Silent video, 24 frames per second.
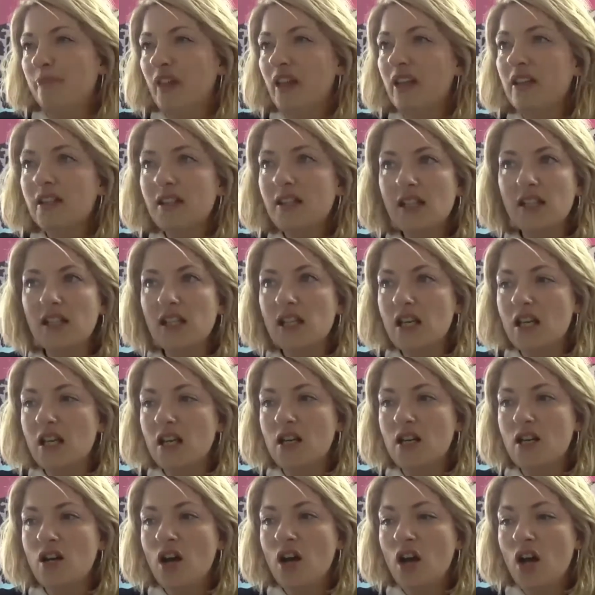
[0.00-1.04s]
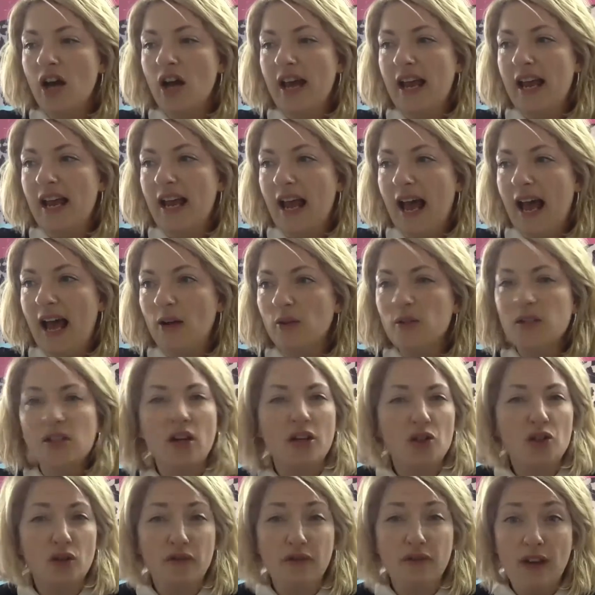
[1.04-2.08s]
sitting
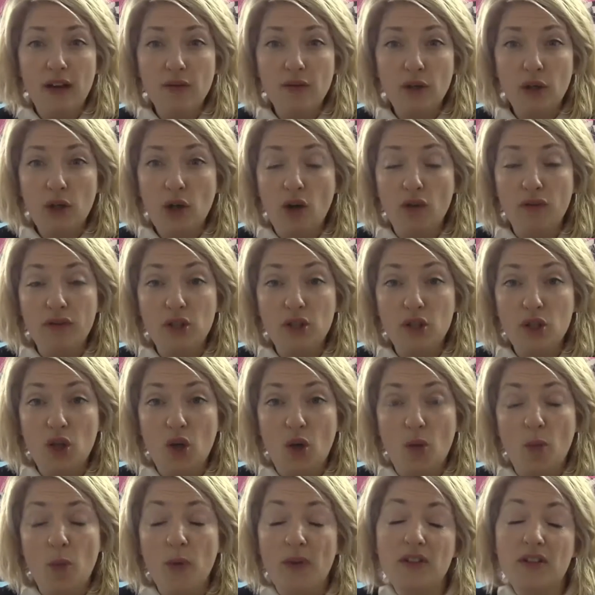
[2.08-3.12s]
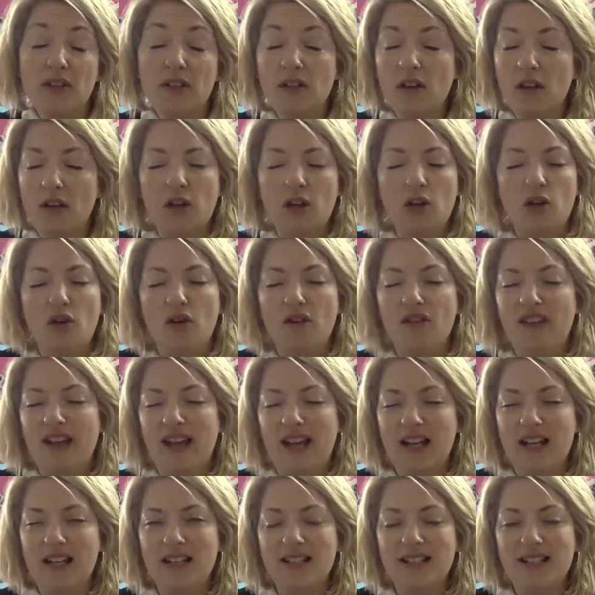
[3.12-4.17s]
outside your favourite coffee shop with the sun in your
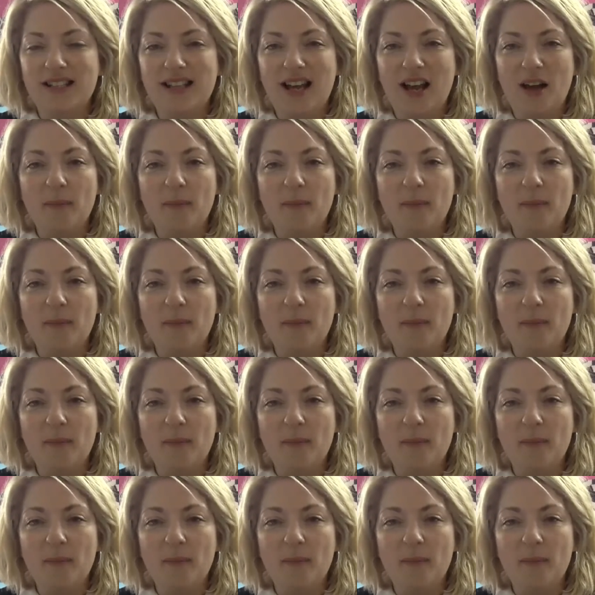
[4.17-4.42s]
face.